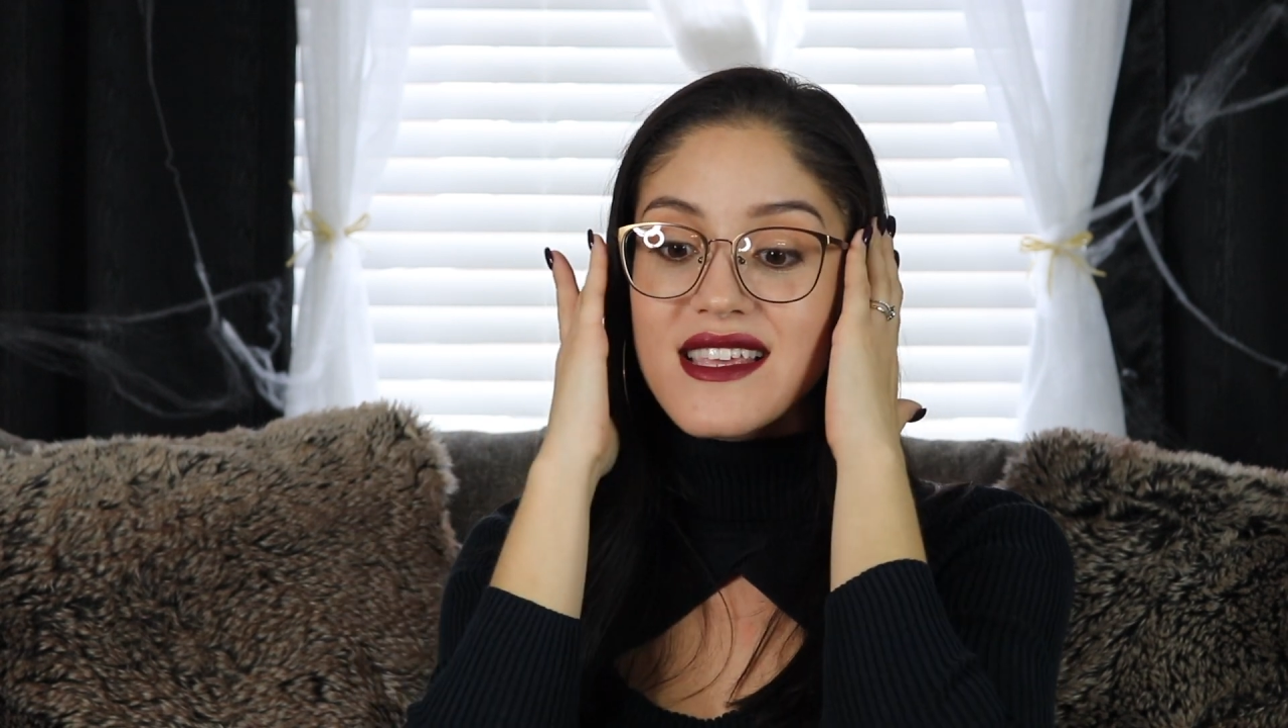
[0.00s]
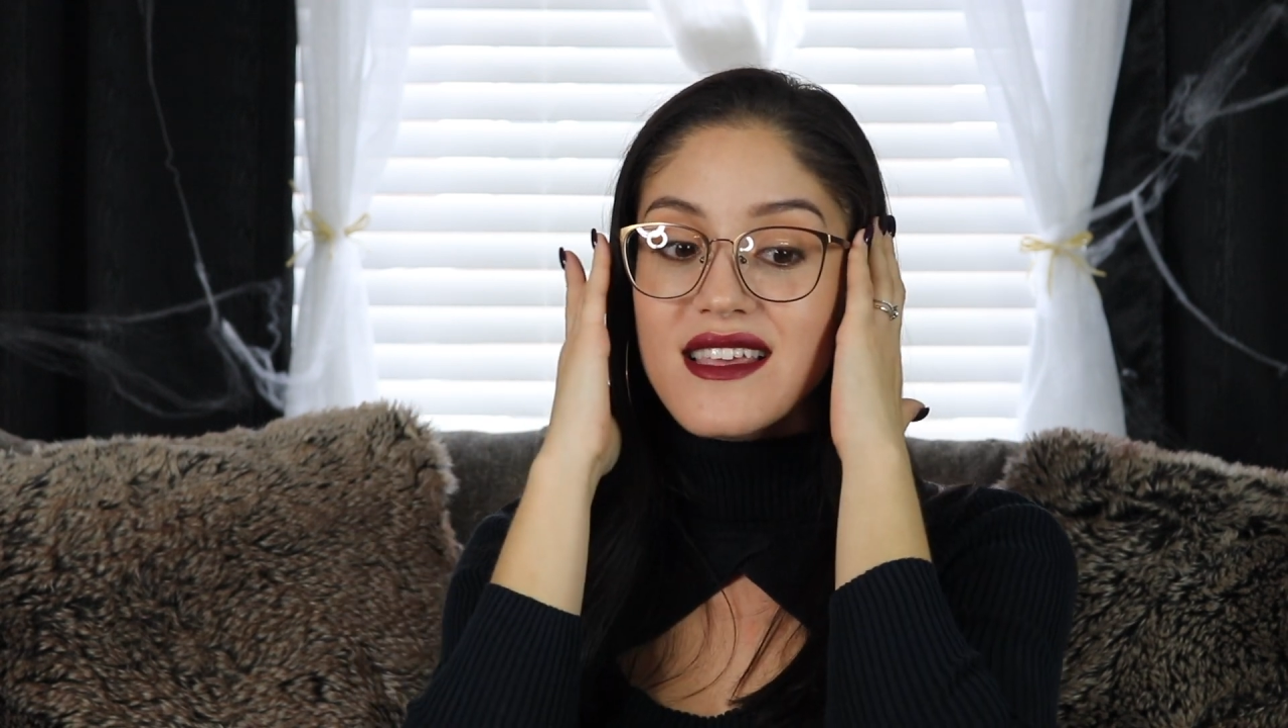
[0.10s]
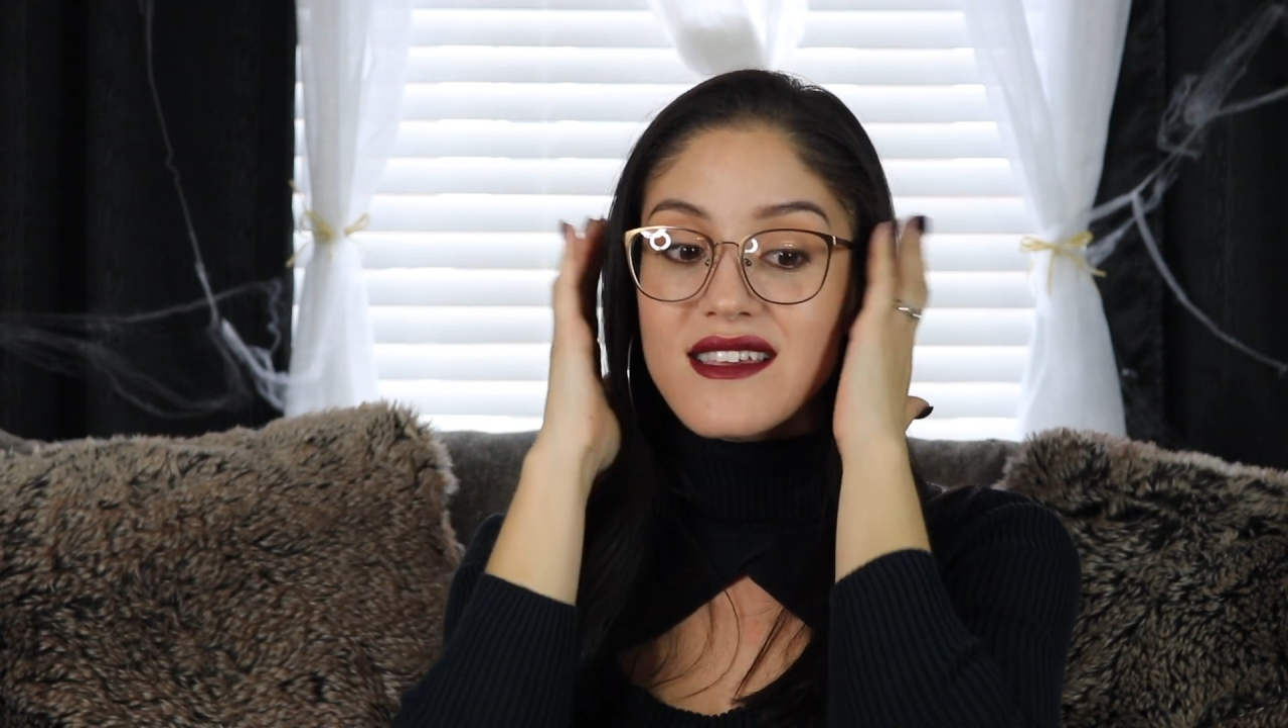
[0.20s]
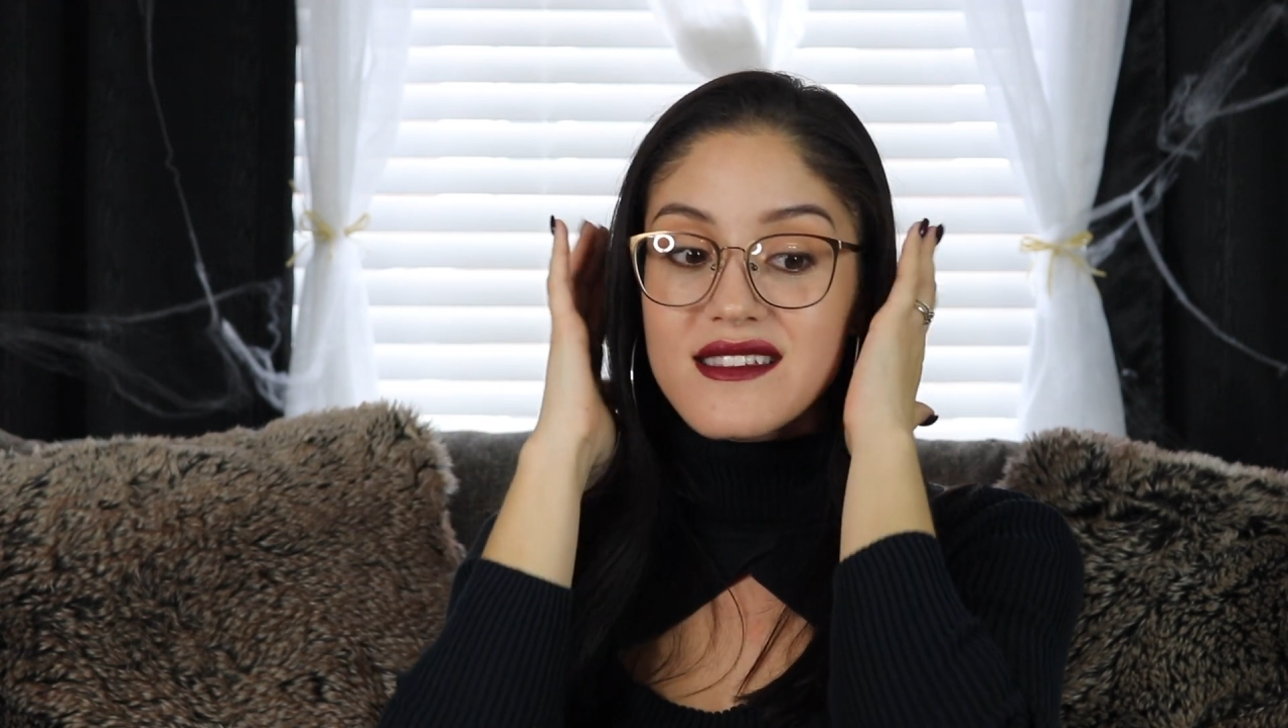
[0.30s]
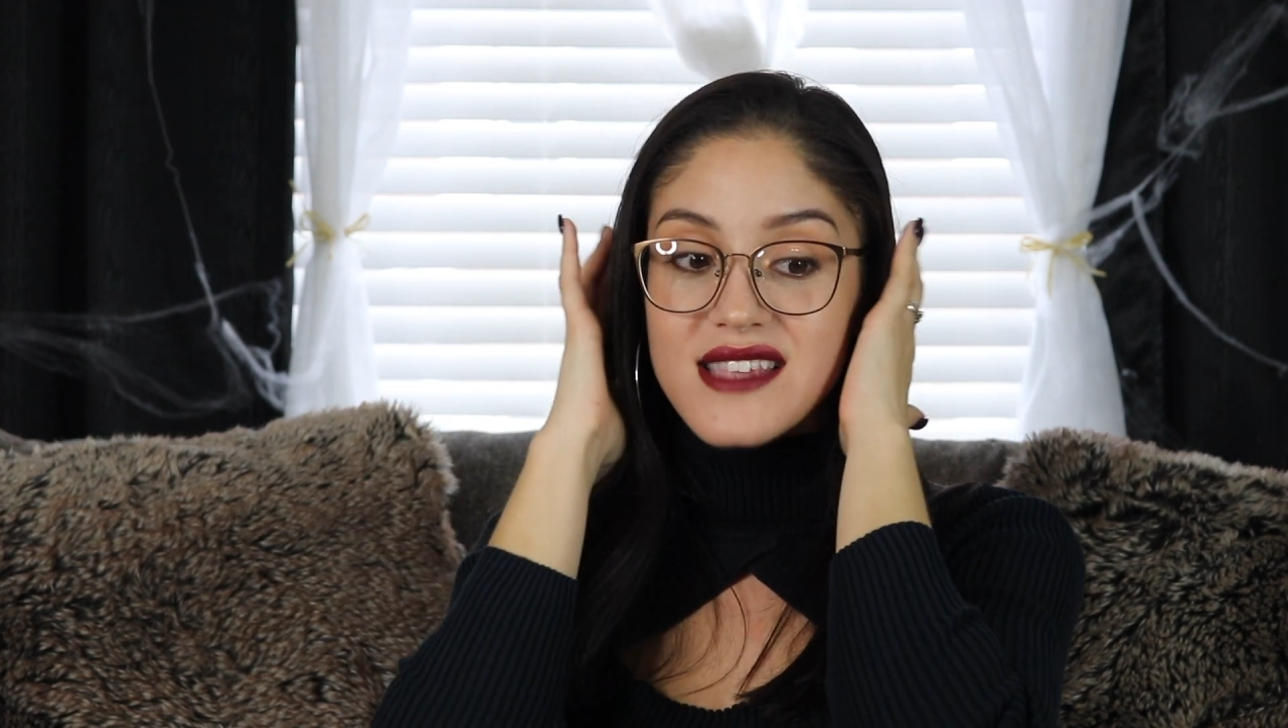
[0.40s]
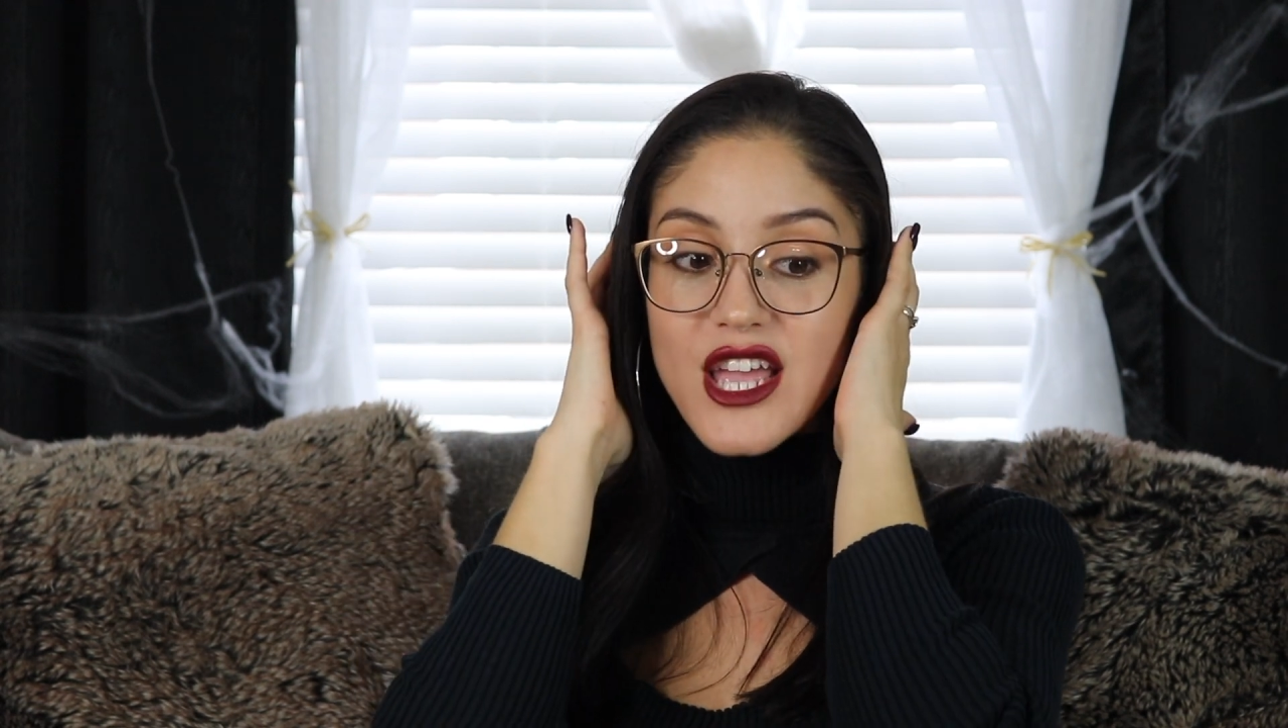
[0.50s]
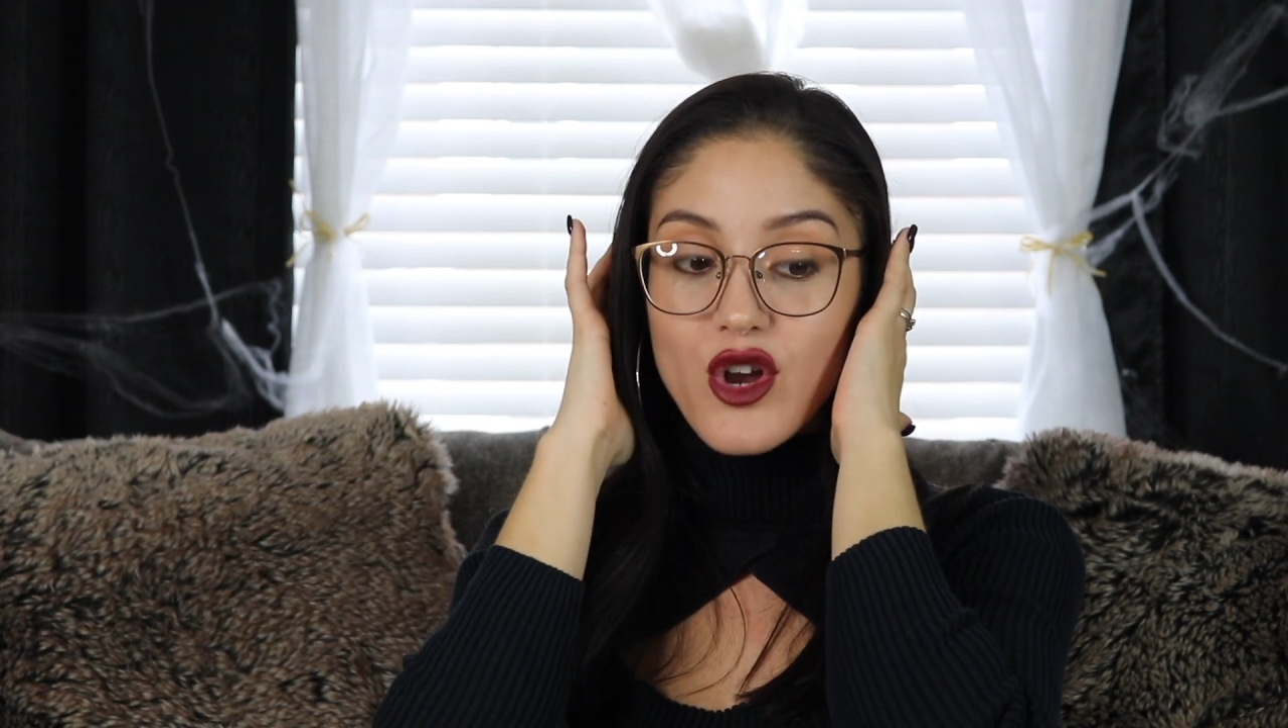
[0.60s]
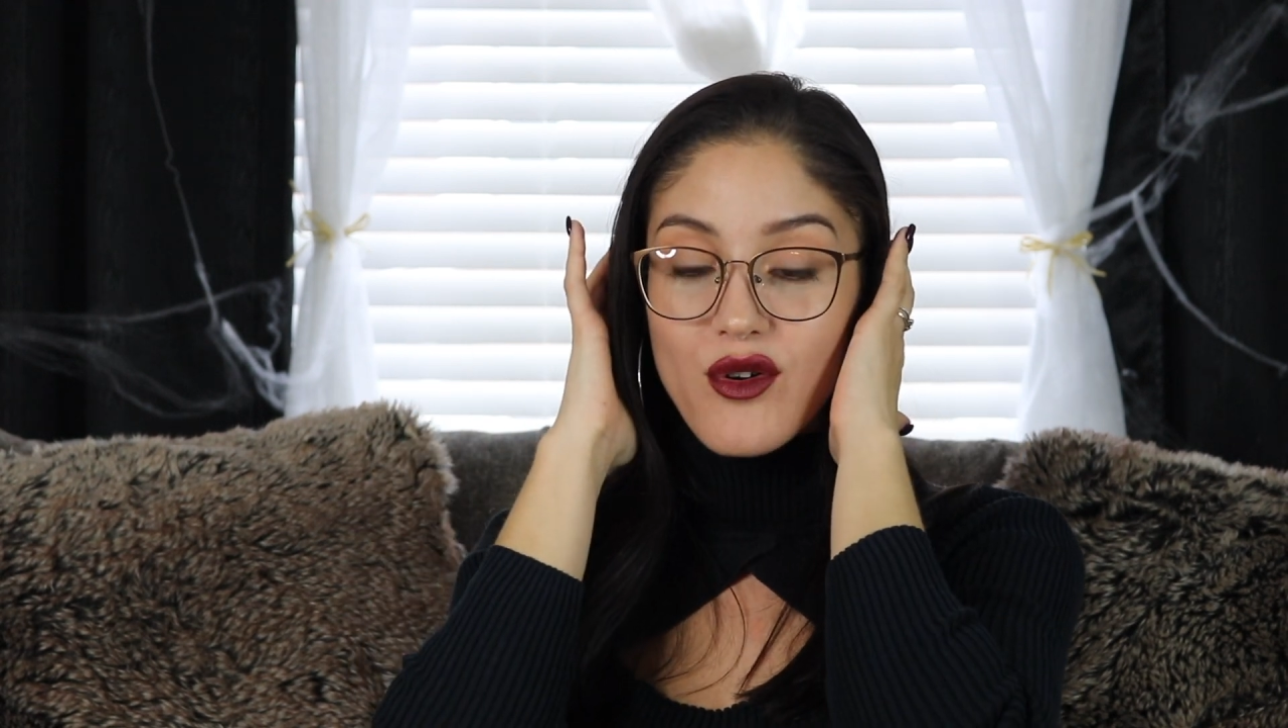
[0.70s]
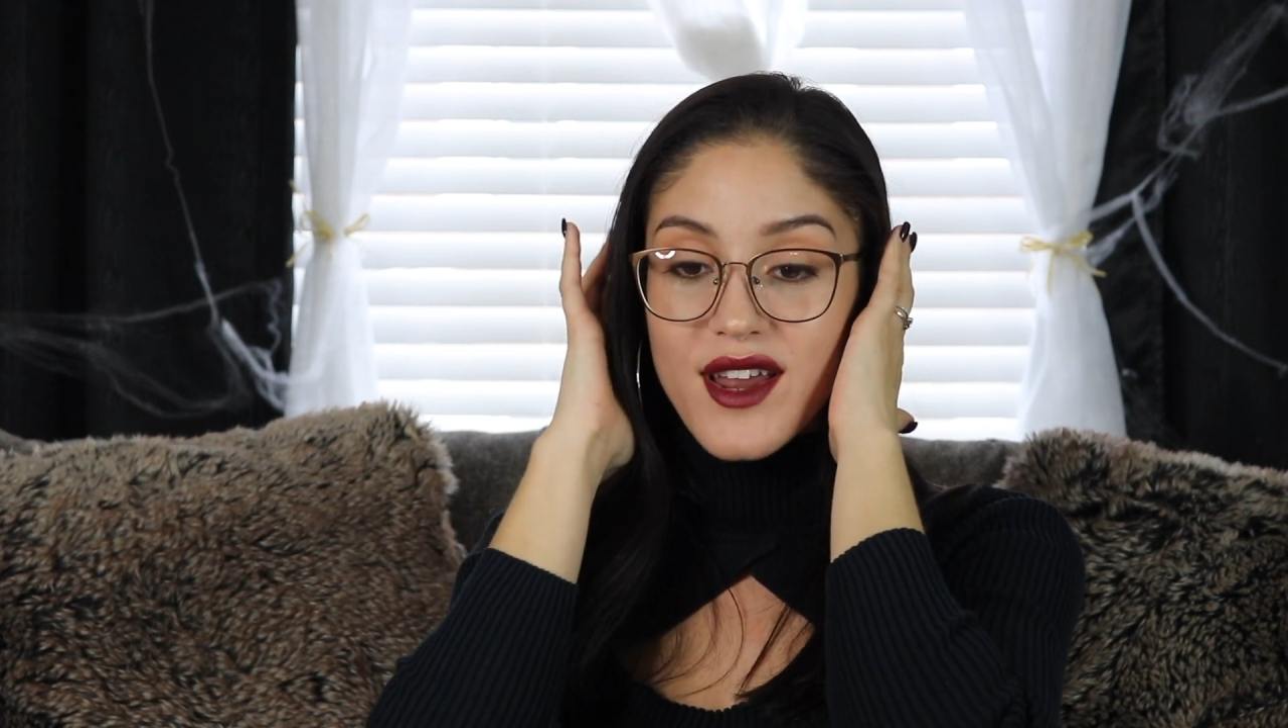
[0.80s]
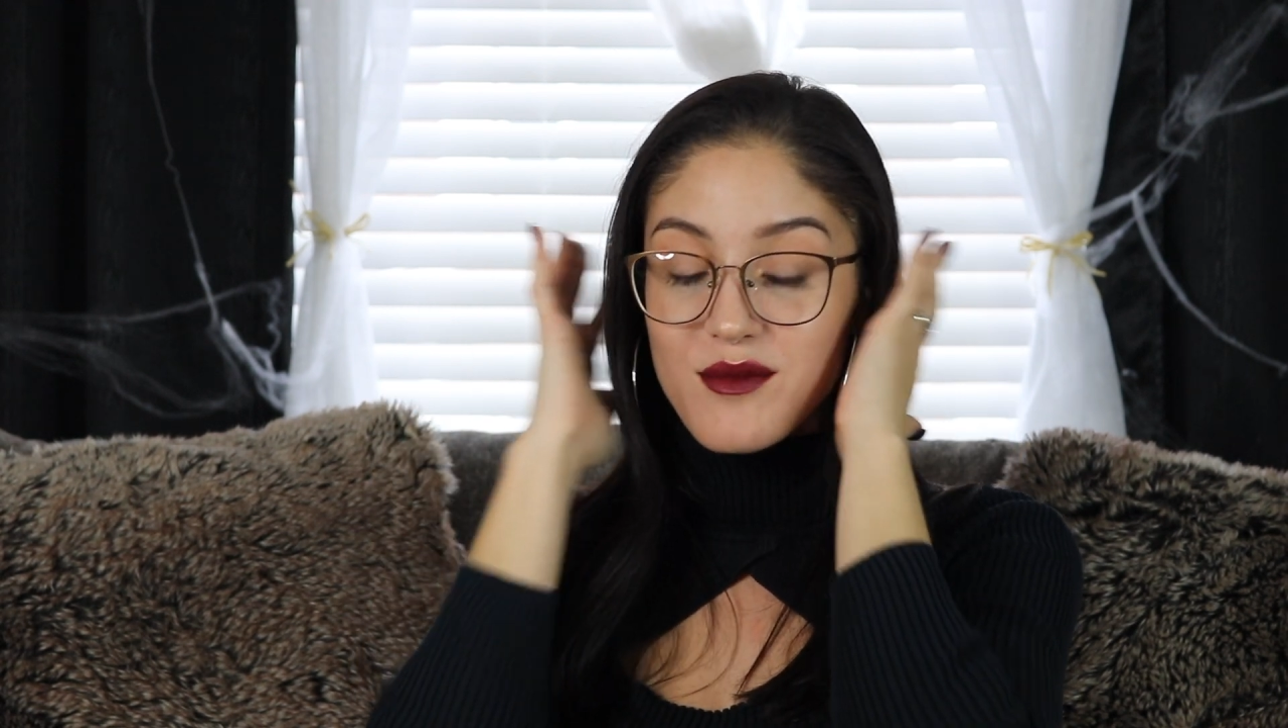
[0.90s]
is
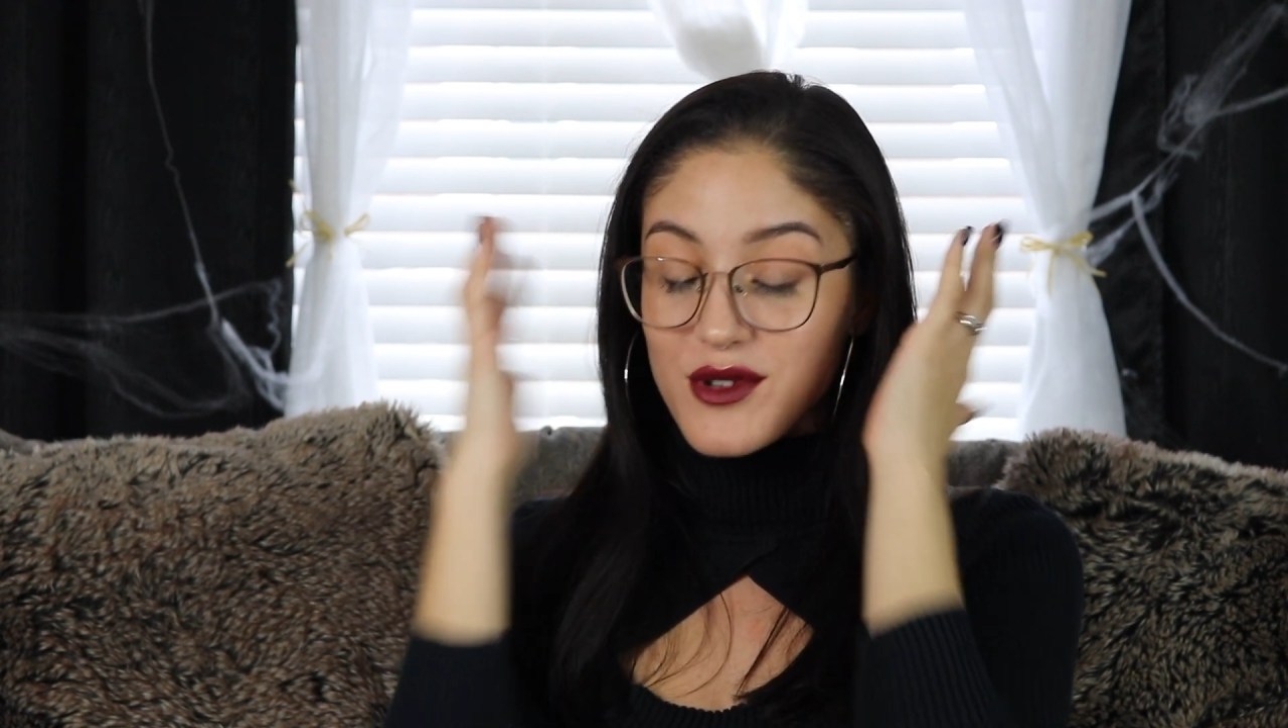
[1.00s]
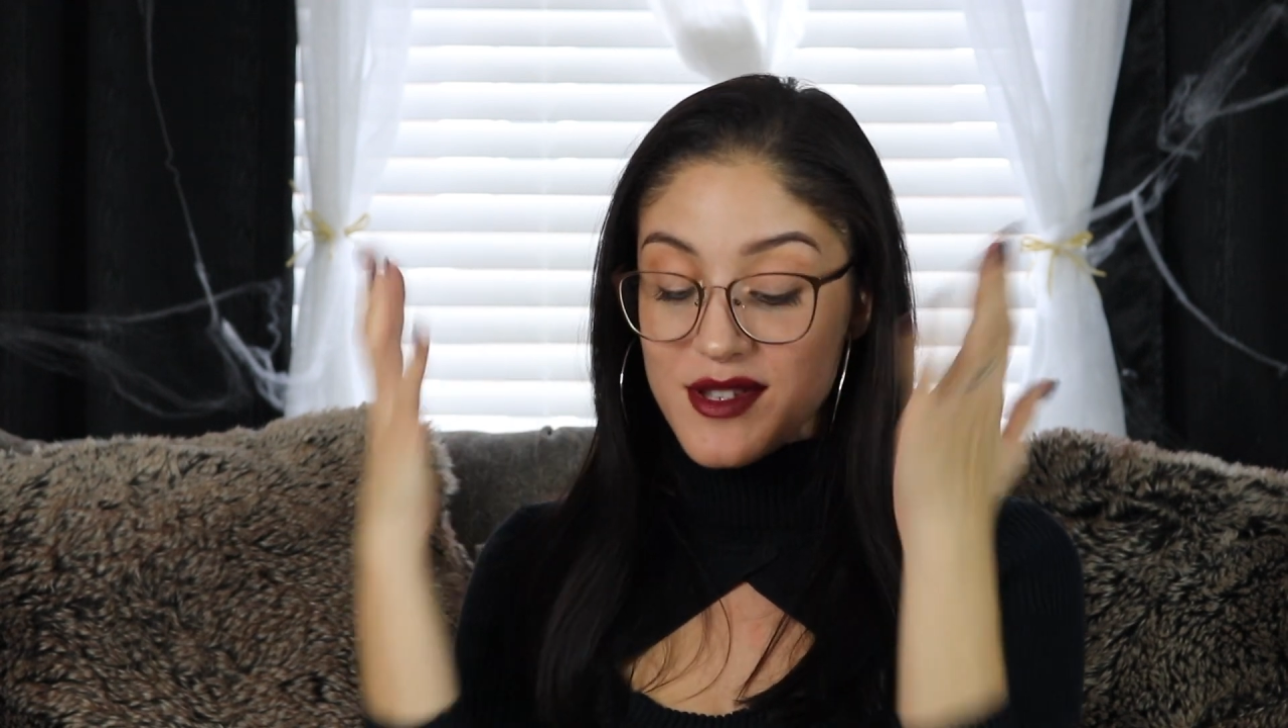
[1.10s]
incredible.